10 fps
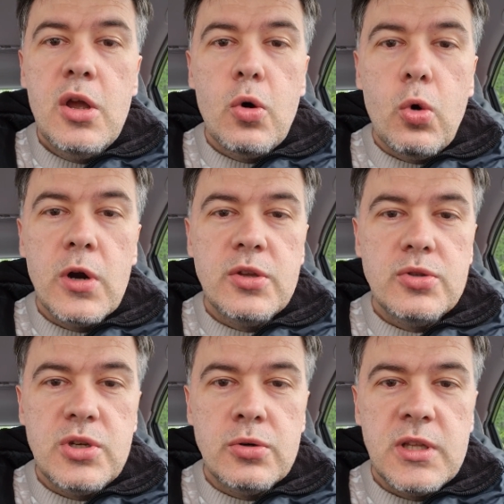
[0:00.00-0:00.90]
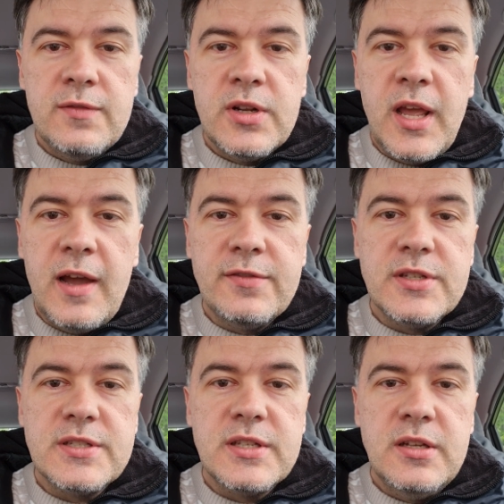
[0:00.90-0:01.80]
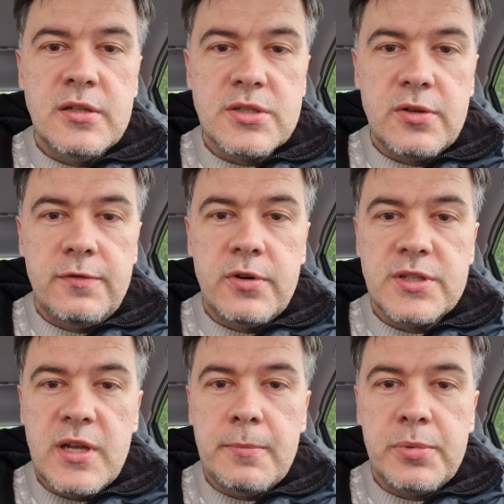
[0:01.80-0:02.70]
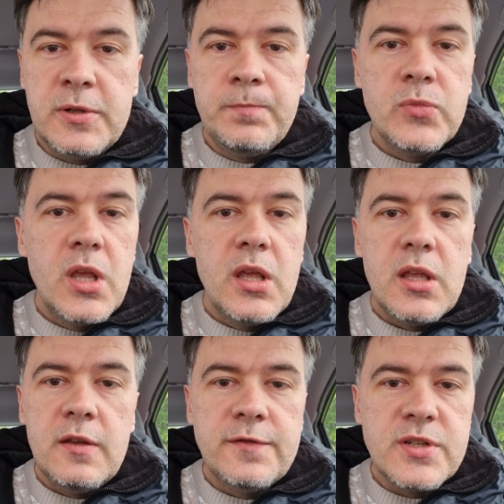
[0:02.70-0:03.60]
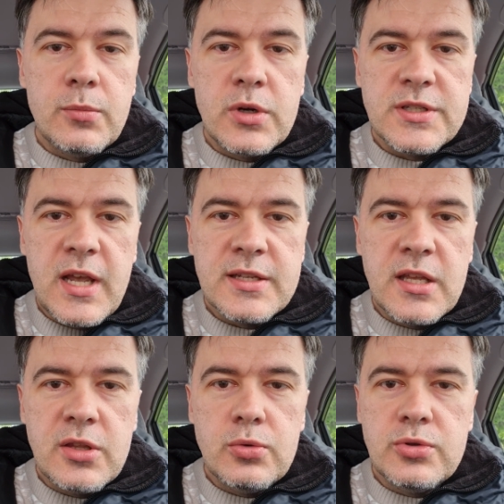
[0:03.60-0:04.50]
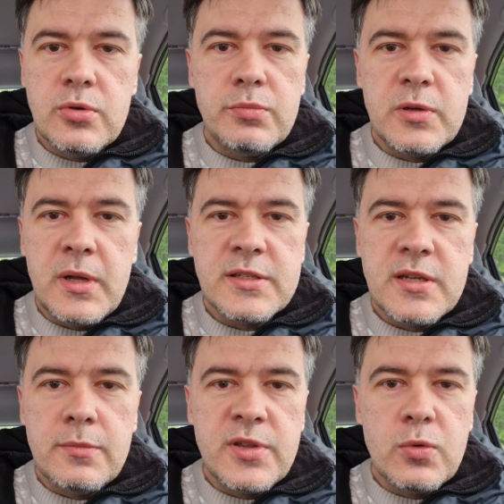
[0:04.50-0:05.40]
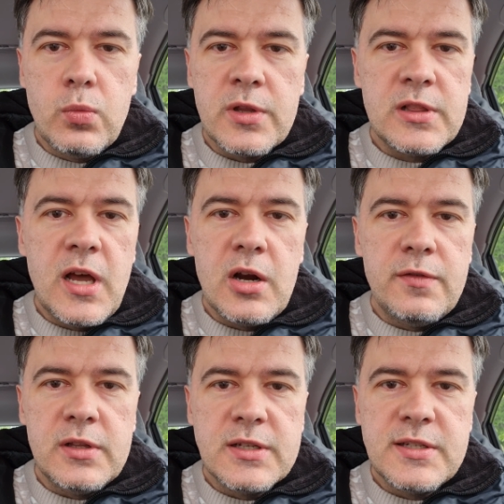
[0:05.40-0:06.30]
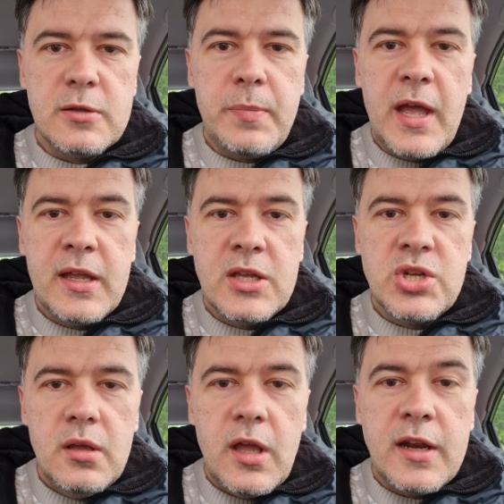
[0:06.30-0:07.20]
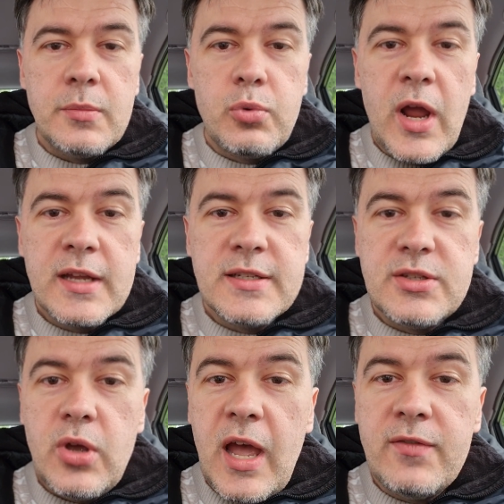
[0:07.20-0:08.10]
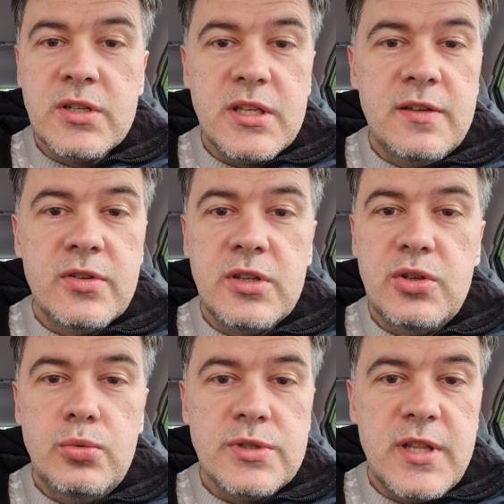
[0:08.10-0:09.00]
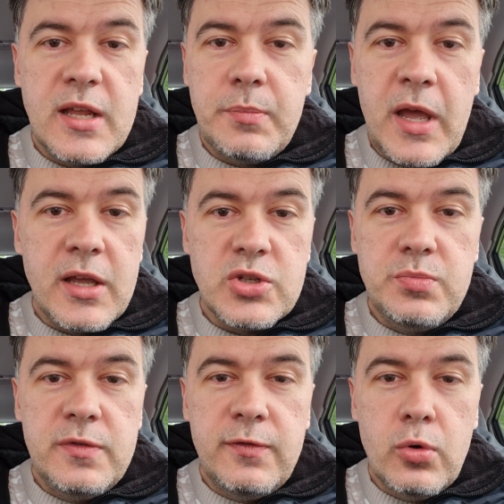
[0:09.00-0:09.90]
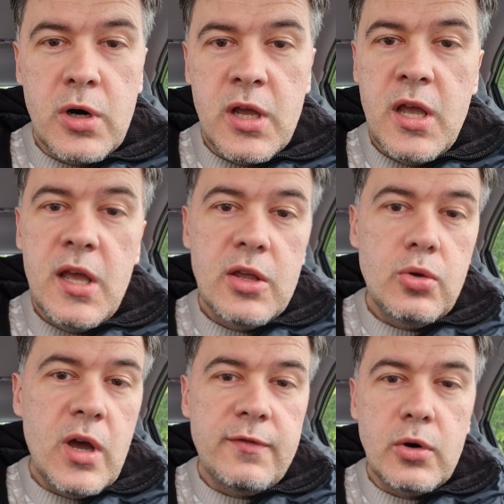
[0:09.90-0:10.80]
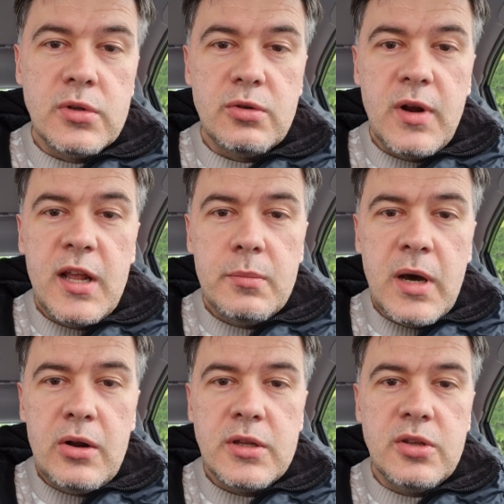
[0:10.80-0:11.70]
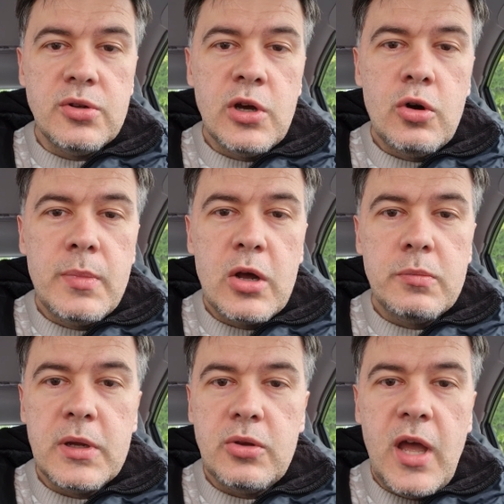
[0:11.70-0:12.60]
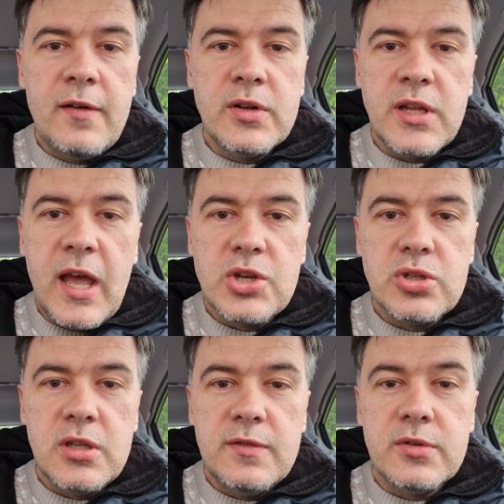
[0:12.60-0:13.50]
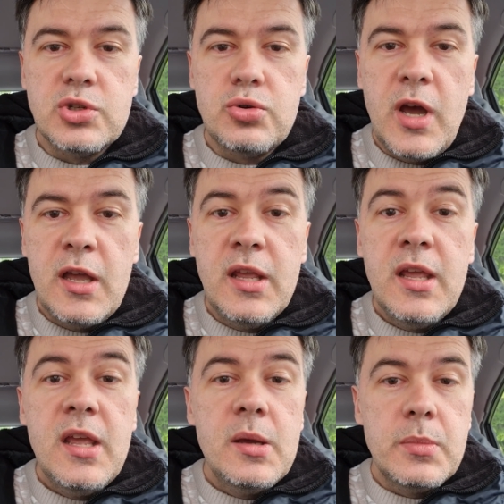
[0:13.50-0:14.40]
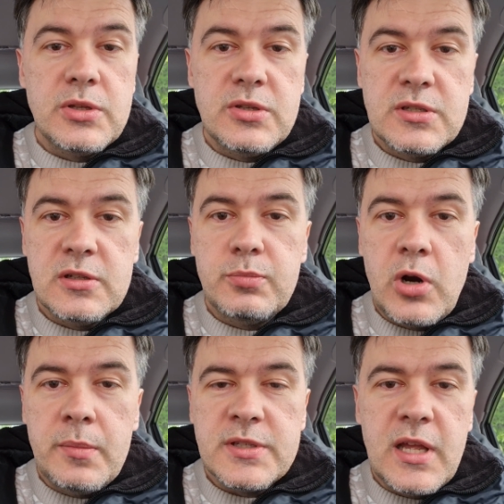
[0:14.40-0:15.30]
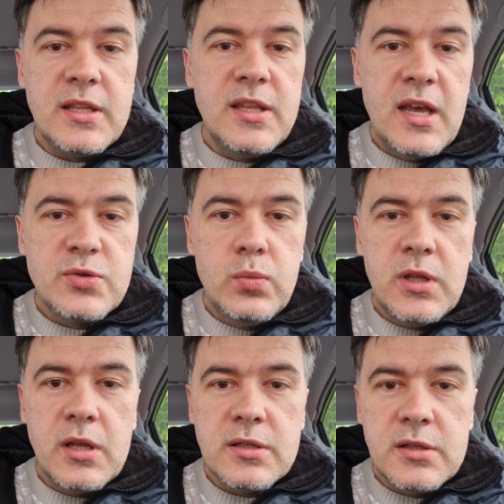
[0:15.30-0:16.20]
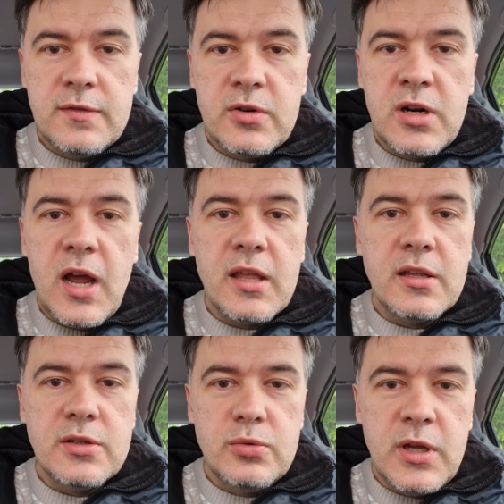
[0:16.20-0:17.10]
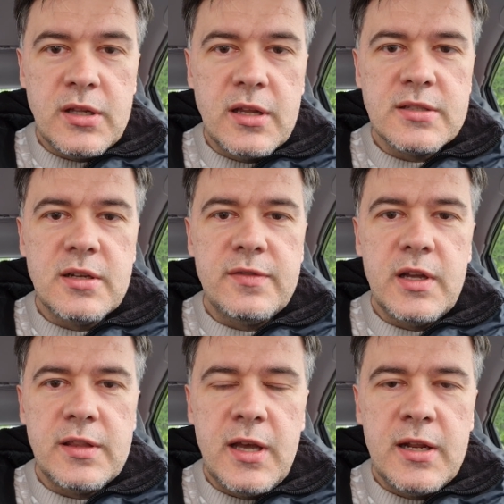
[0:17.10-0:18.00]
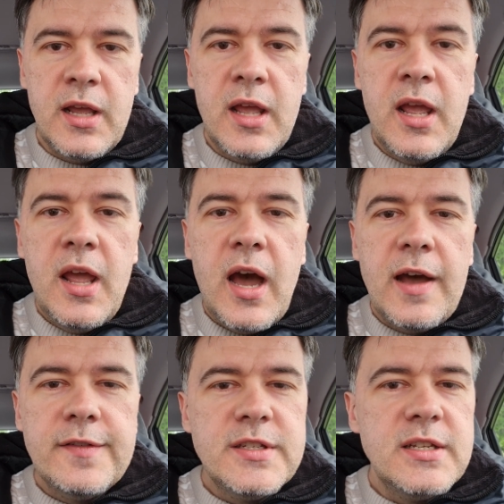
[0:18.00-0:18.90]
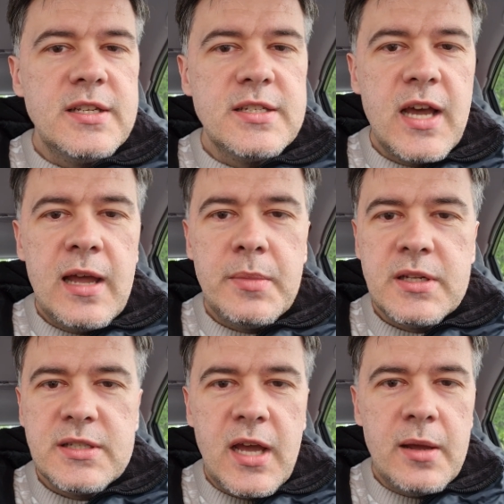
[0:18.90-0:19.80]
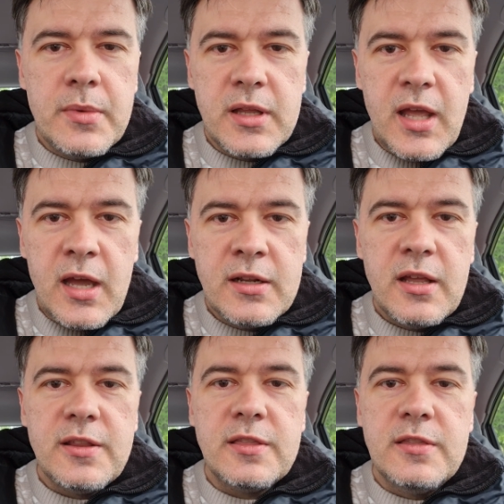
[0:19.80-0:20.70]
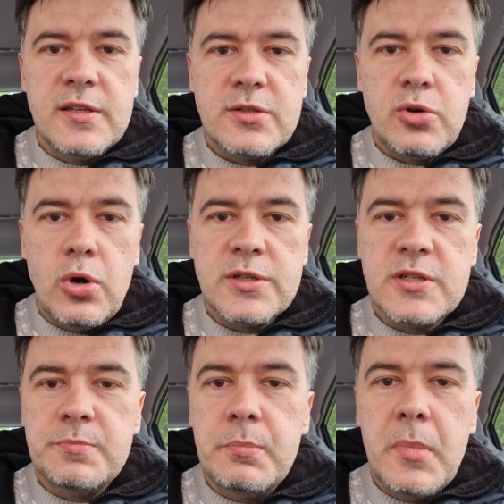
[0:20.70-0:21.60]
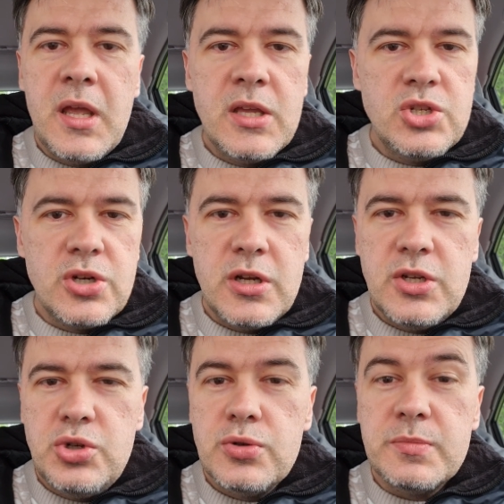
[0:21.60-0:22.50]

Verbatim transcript: or you don't even have the skills. So, for example, if someone is asking you to implement something with Laravel Excel package, and in practice you haven't even used that package before, you have only read about it, you know about it, but you haven't actually even tried, but still promise that yes we can deliver i can do that and stuff like that i've seen time and time again that this causes major issues